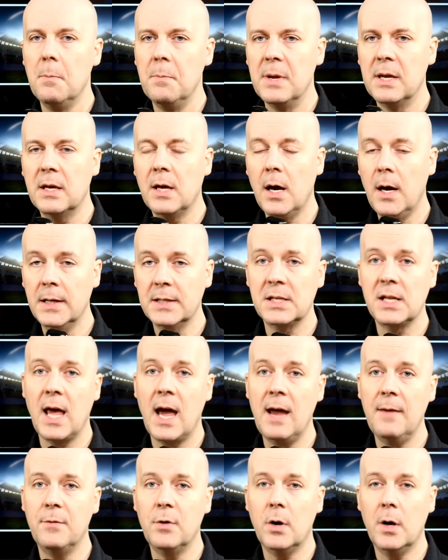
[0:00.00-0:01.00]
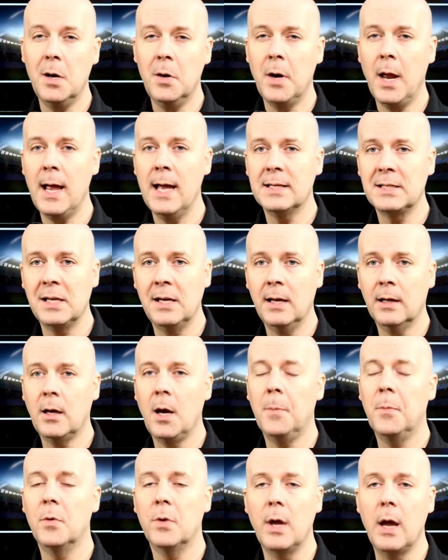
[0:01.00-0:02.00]
Because of that, if your internet has a
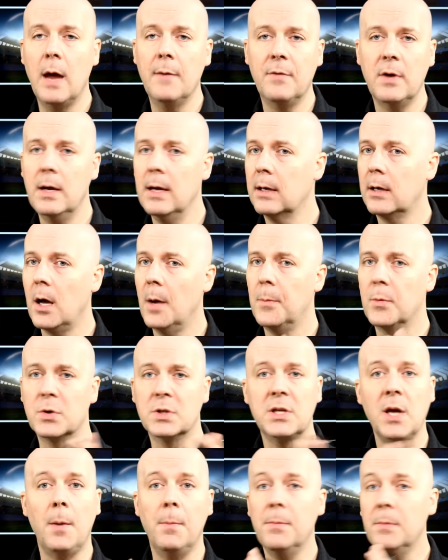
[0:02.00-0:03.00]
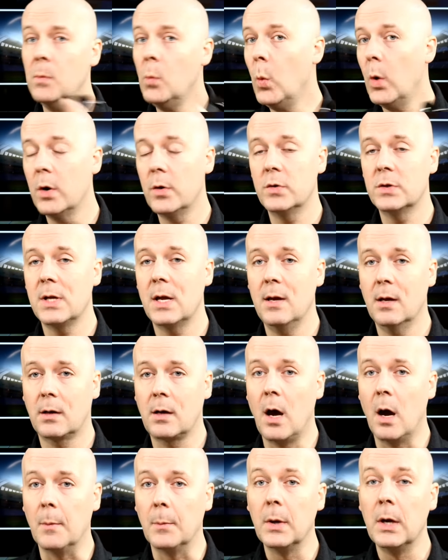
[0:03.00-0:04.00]
hiccup or they have a hiccup or somewhere there's a
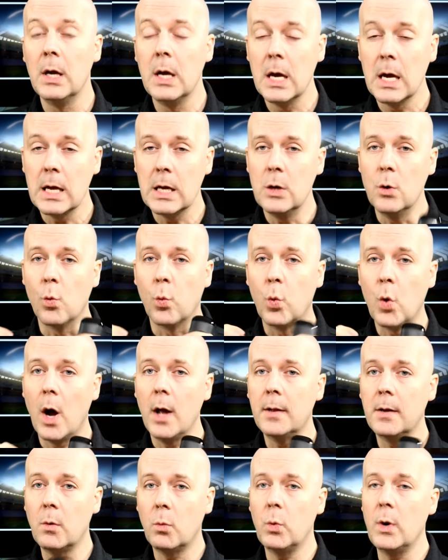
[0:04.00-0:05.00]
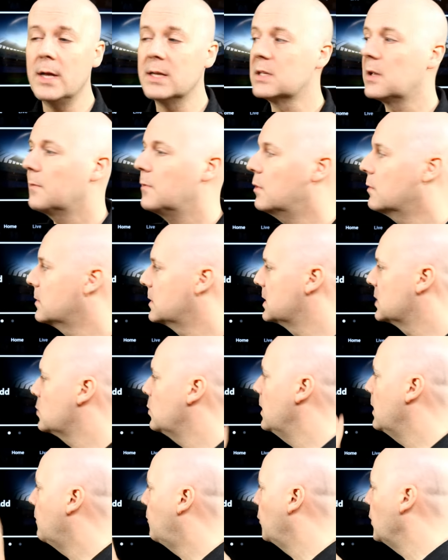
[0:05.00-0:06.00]
hiccup, you run the risk of your
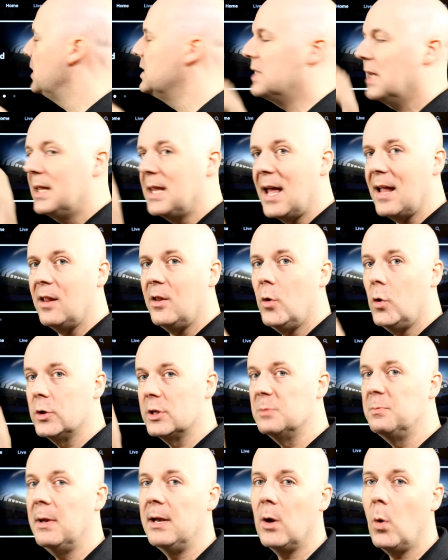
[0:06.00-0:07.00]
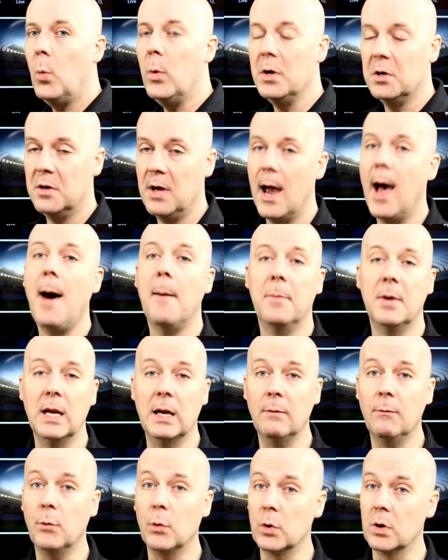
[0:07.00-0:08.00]
screen freezing and that little spinning wheel
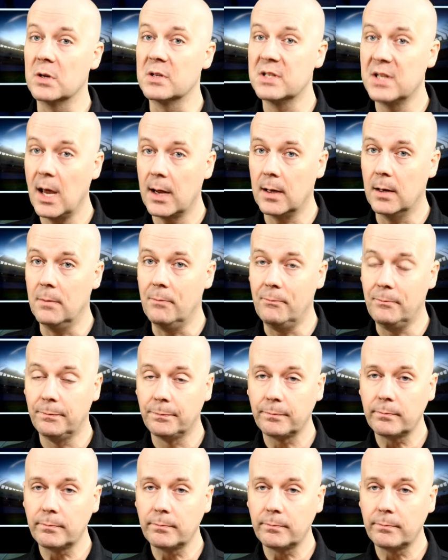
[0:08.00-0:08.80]
happening for a second.